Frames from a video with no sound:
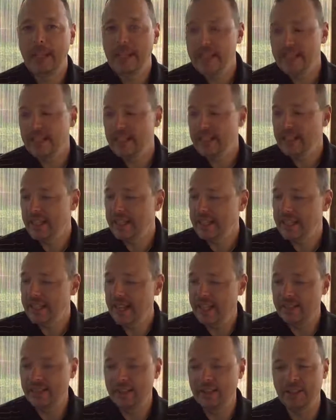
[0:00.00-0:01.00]
Is this
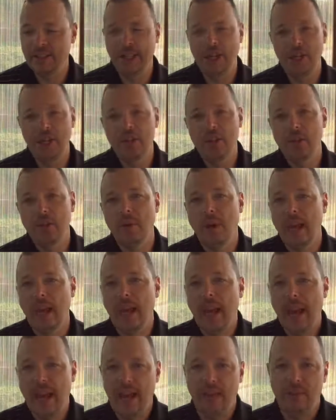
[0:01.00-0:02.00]
necessary? Do
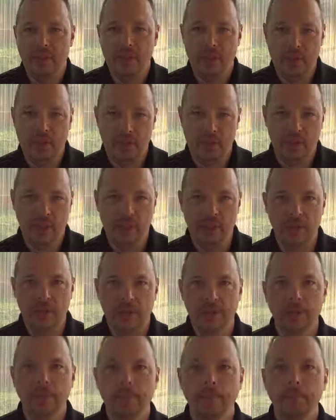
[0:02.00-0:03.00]
I have to do
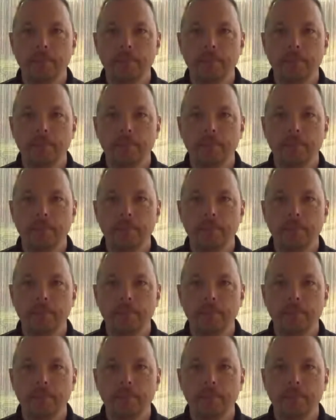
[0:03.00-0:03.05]
this?